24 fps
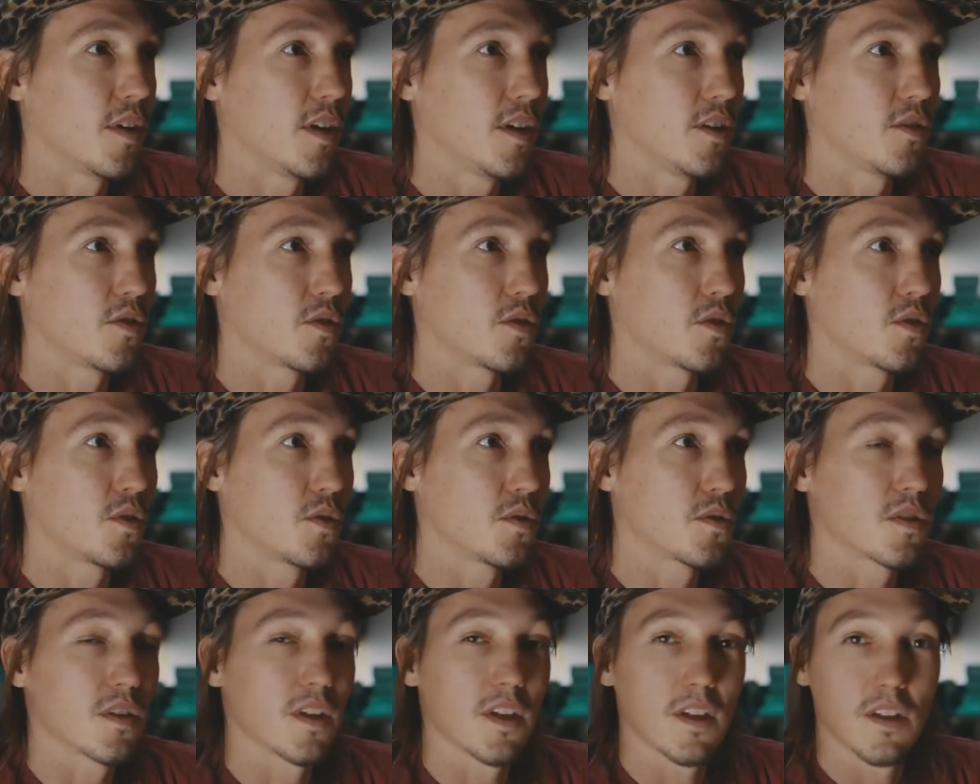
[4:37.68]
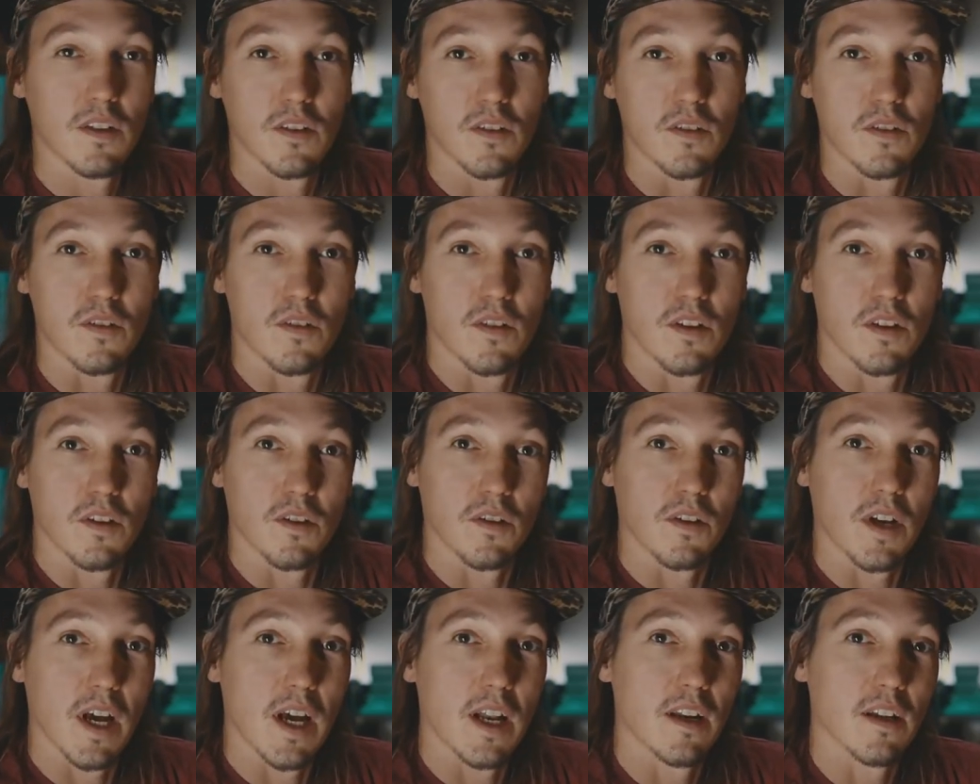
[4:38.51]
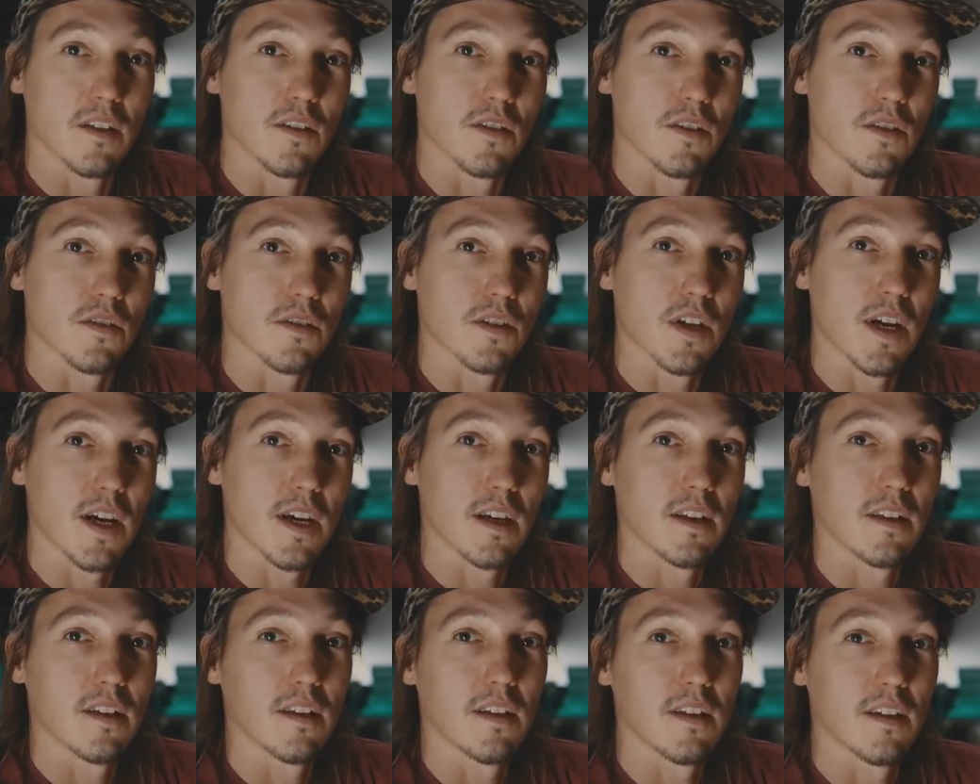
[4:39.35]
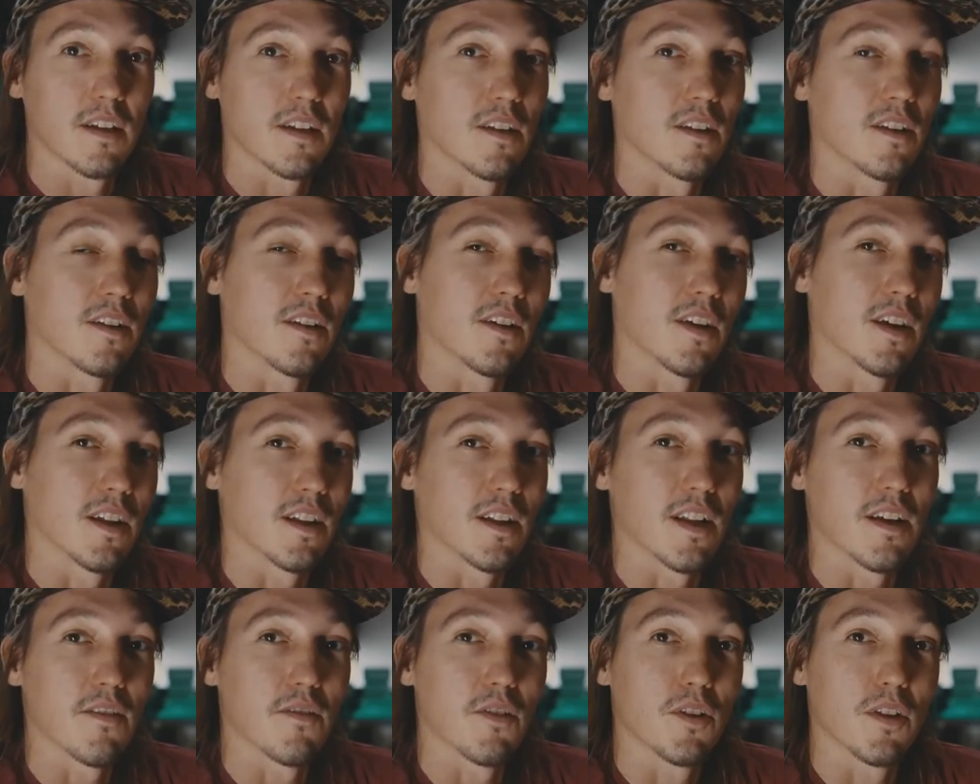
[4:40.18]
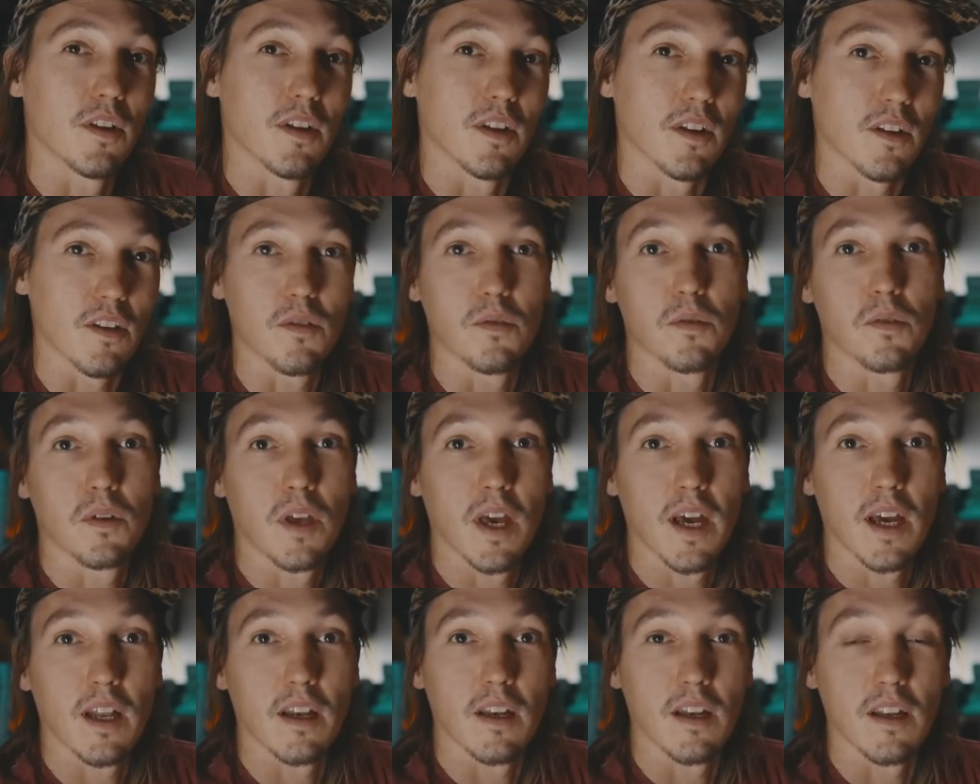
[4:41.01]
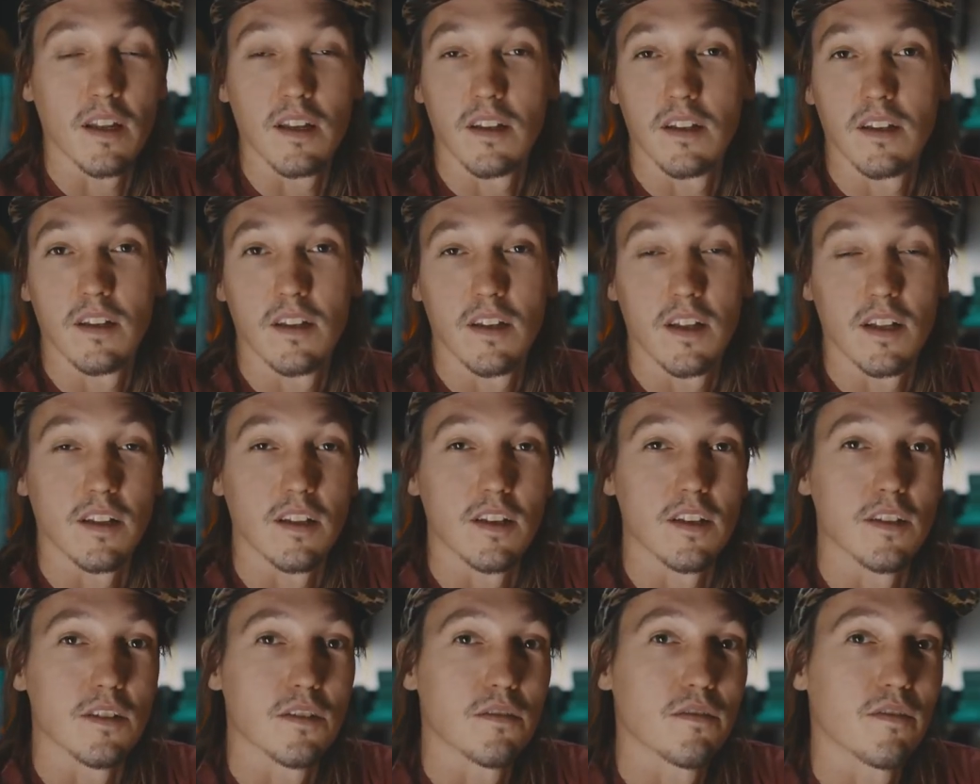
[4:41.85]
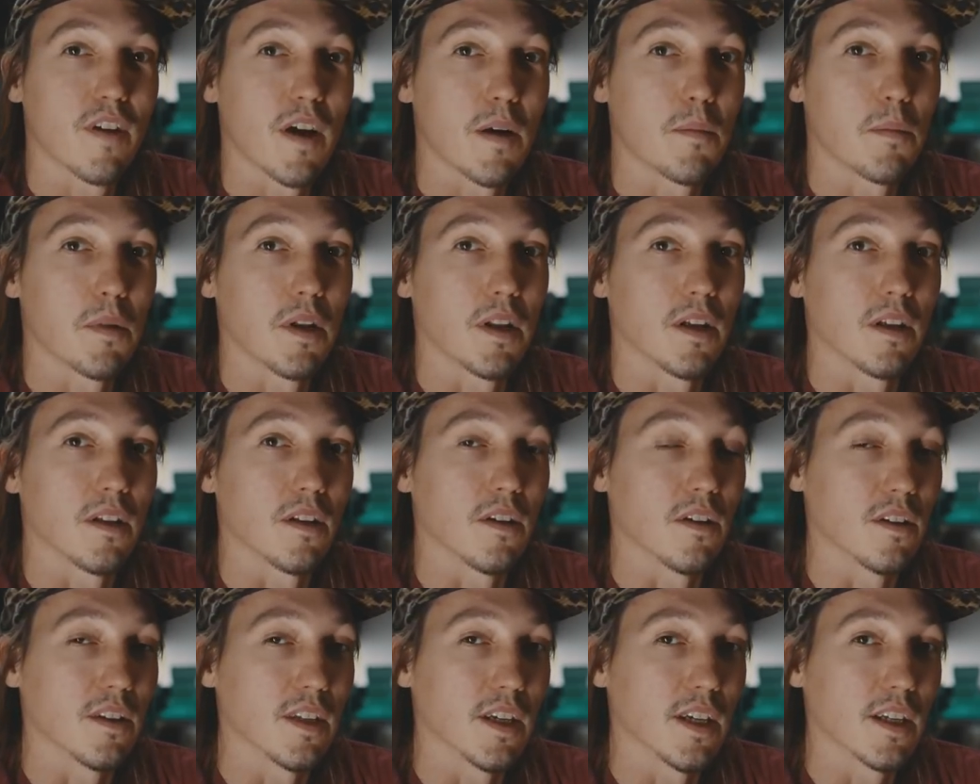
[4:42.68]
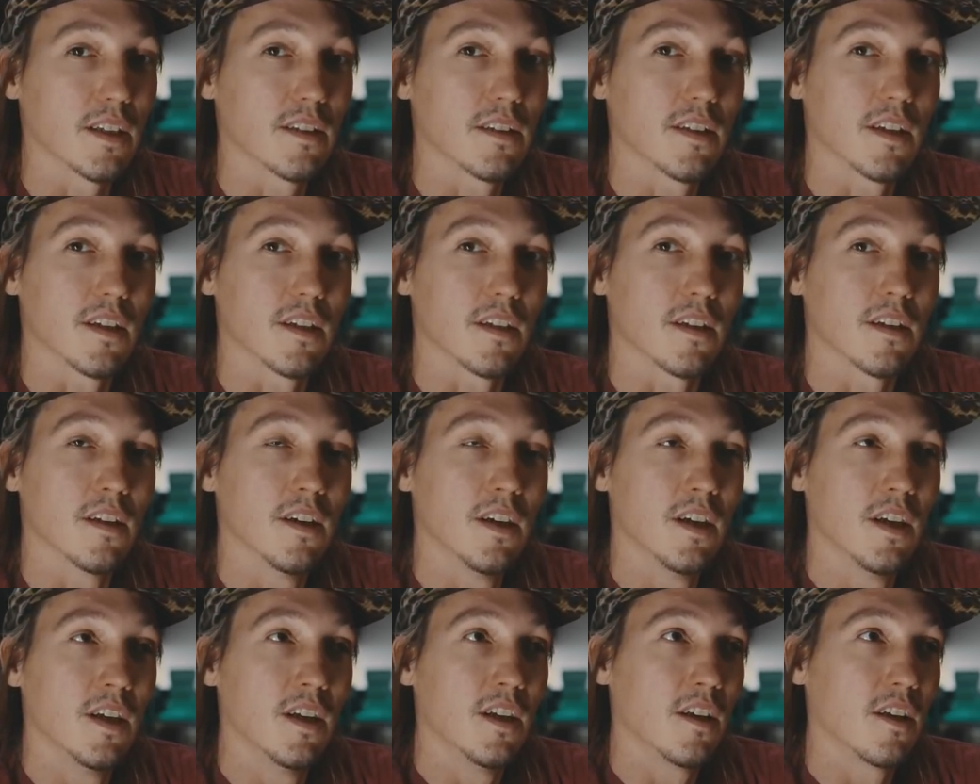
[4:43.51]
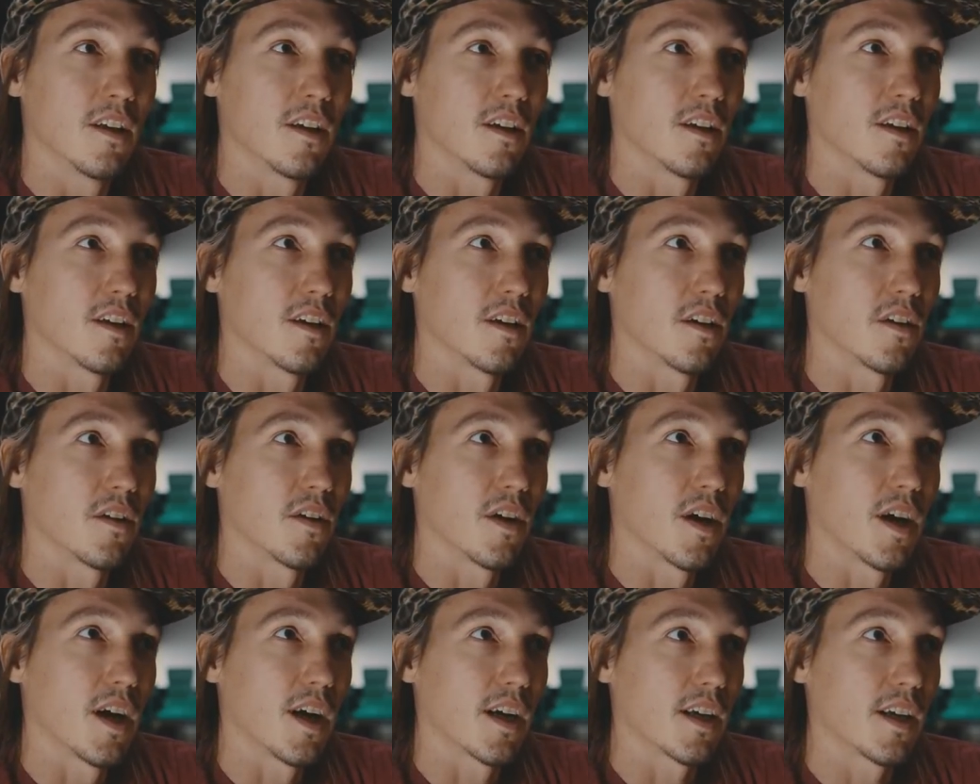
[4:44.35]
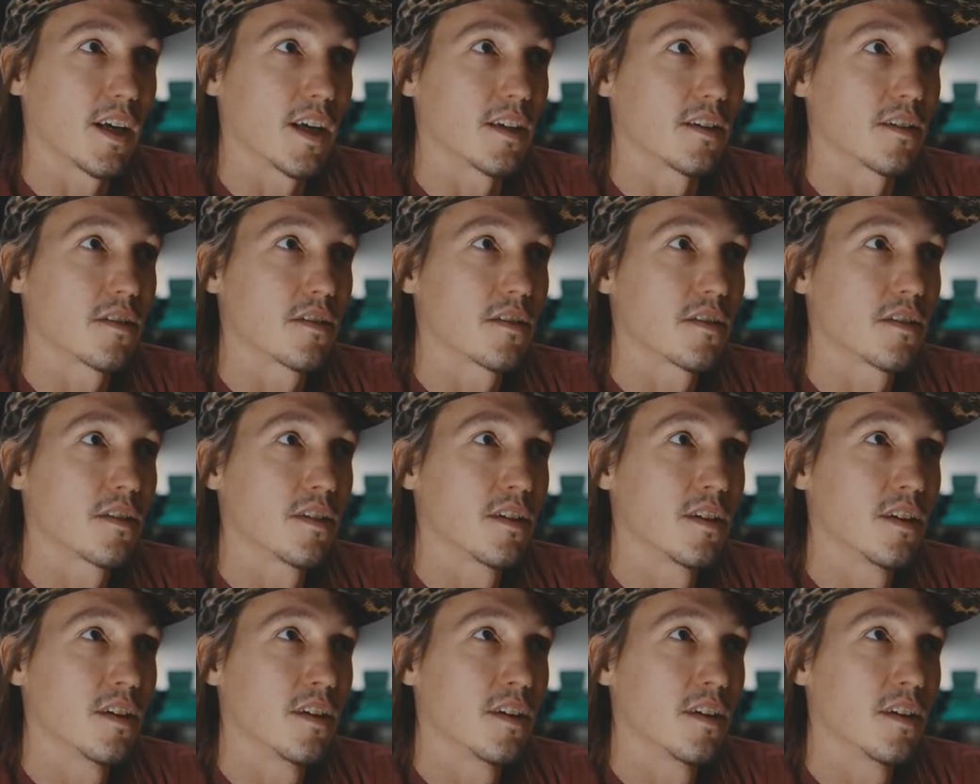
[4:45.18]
introduced into the Ugandan society and everything through Ken and his family and all that. And I guess